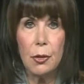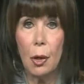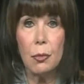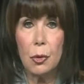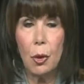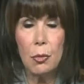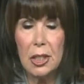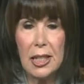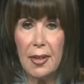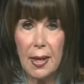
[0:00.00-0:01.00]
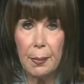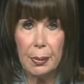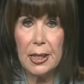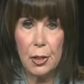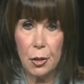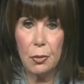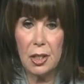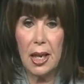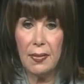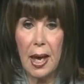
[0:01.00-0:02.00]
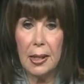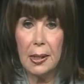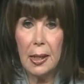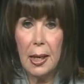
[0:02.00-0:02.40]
Don't say that. Please don't say that.